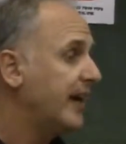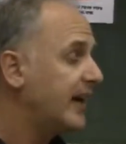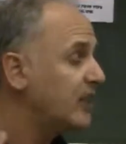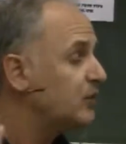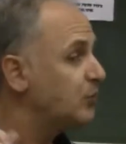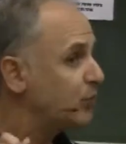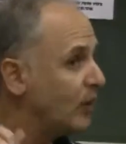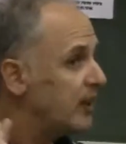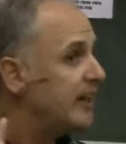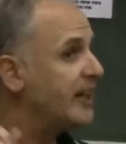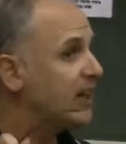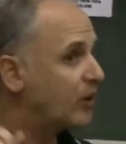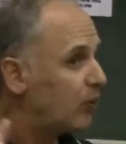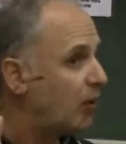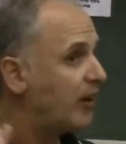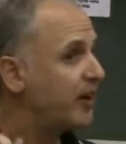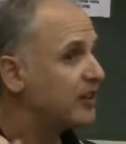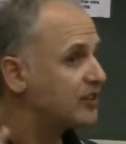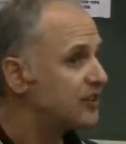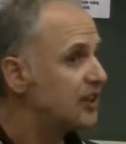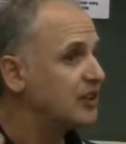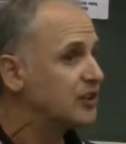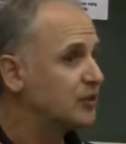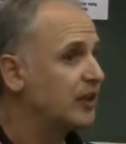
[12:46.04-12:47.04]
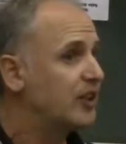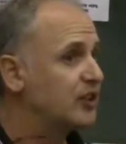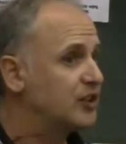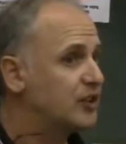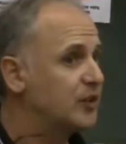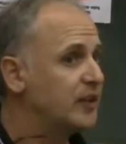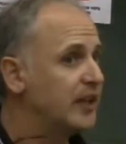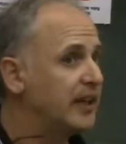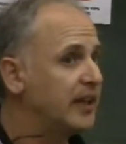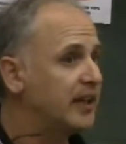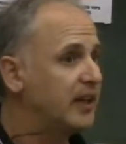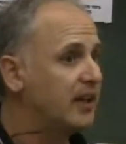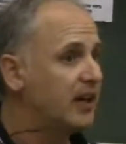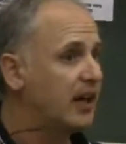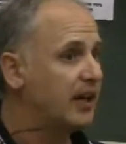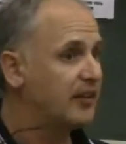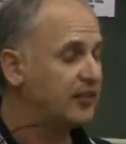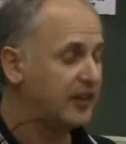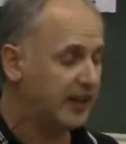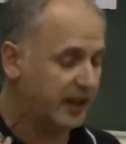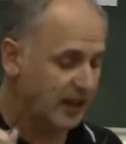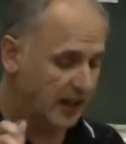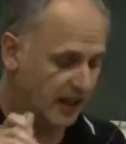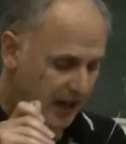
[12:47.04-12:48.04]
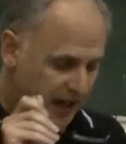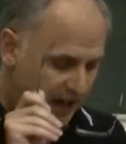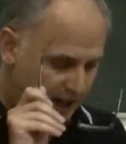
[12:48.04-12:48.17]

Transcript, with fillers: is really quite a central issue here, I think.